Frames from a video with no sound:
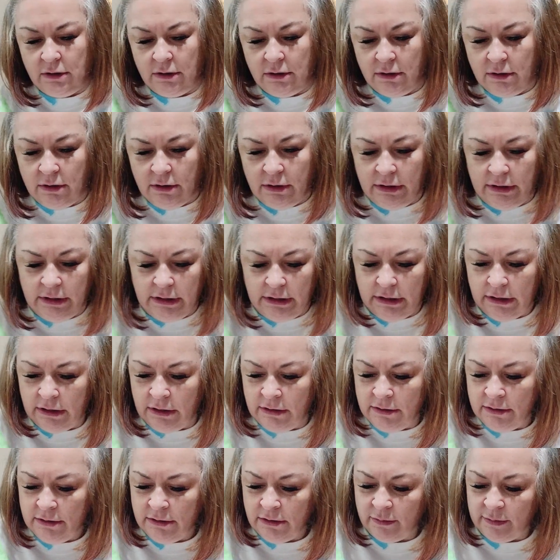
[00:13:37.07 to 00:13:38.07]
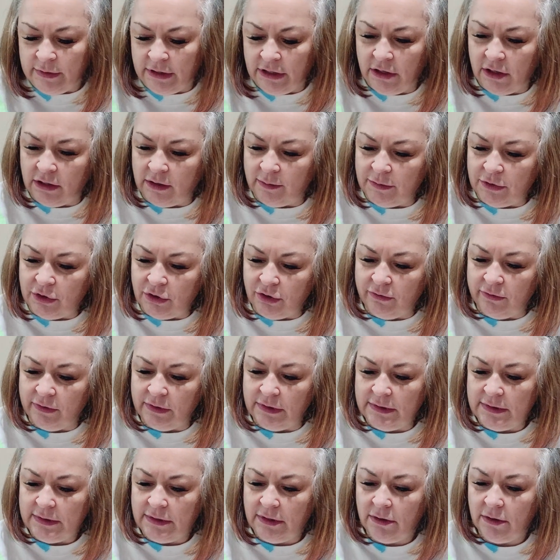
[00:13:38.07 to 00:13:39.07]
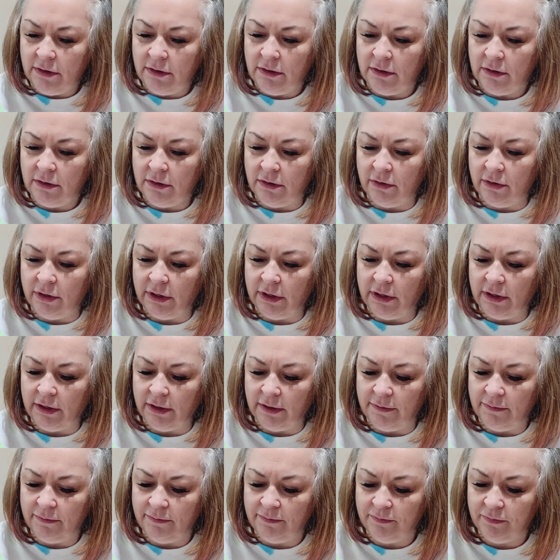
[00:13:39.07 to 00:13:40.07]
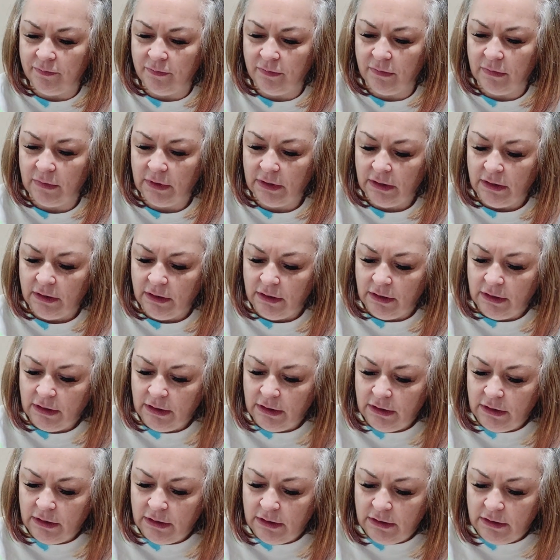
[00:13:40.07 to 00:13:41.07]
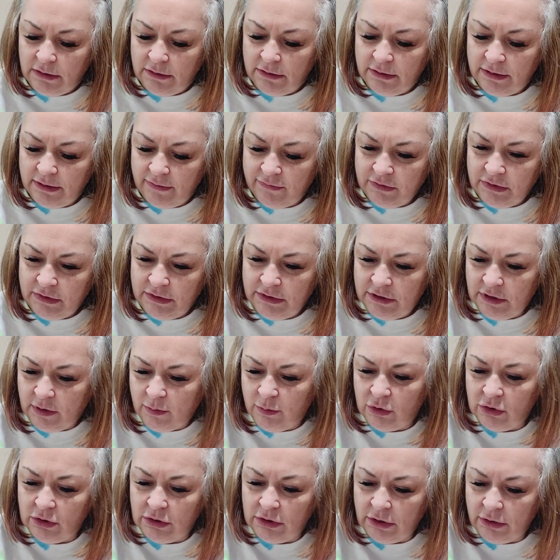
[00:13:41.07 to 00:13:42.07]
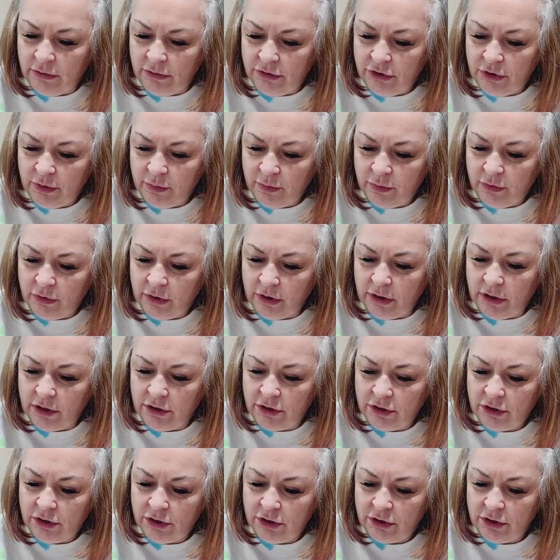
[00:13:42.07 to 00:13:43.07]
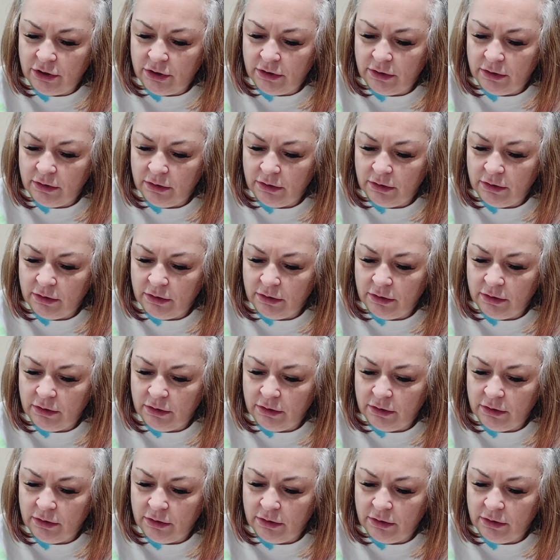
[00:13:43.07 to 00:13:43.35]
And, oh my God, I'm nervous. Okay. So you have to double load your brush.